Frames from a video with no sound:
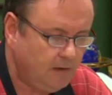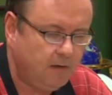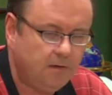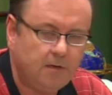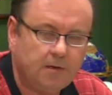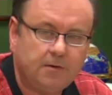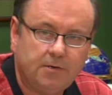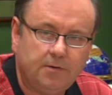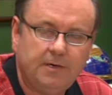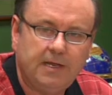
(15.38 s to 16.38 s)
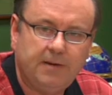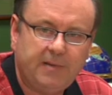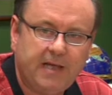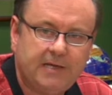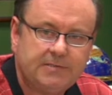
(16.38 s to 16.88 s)
all current and
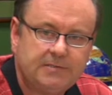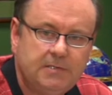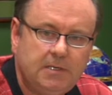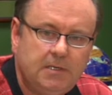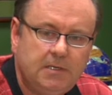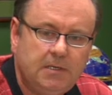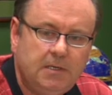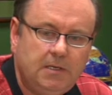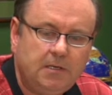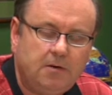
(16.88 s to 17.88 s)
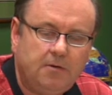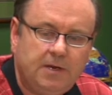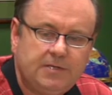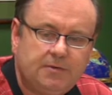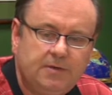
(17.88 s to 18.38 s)
past.
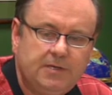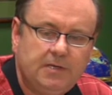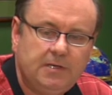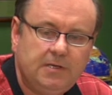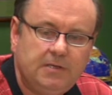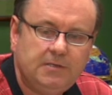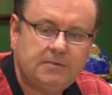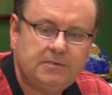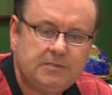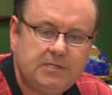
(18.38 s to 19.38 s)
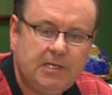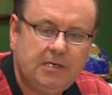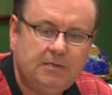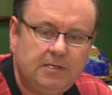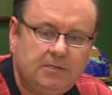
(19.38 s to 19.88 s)
Current history is
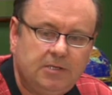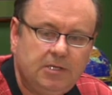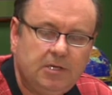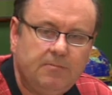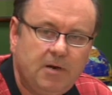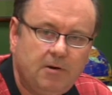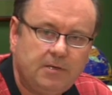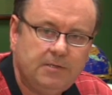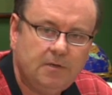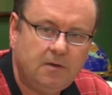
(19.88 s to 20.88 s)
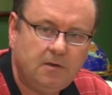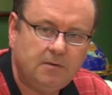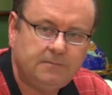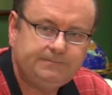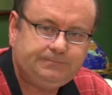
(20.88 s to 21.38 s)
dictating that the American
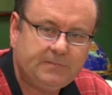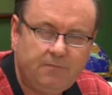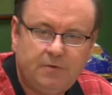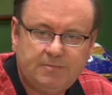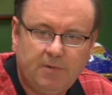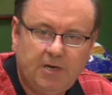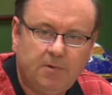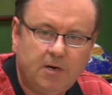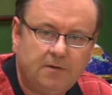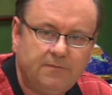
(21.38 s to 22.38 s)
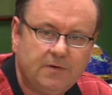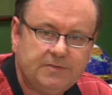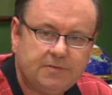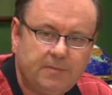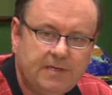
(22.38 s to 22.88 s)
dollar, of which money market
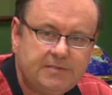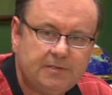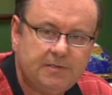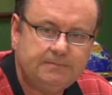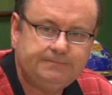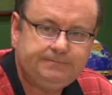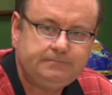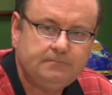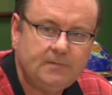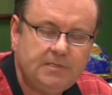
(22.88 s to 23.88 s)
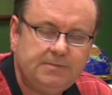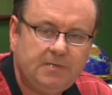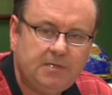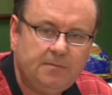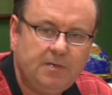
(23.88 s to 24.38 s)
funds are based on, is
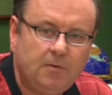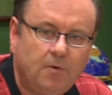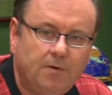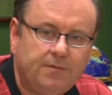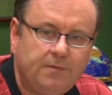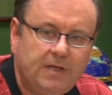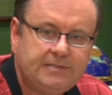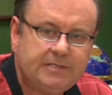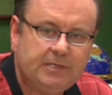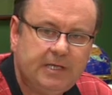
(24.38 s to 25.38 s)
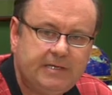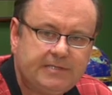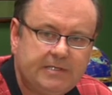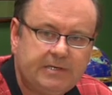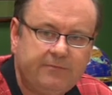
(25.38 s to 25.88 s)
becoming worth less and
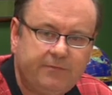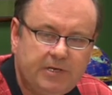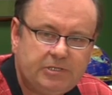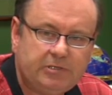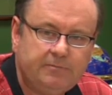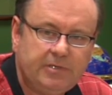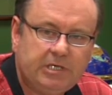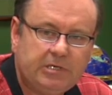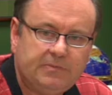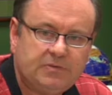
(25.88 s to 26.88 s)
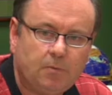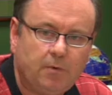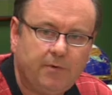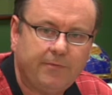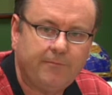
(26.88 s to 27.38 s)
less as inflation becomes
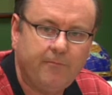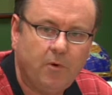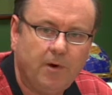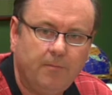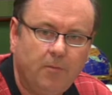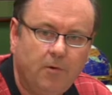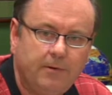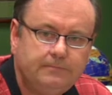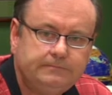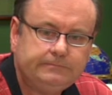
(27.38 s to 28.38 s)
worth more and more.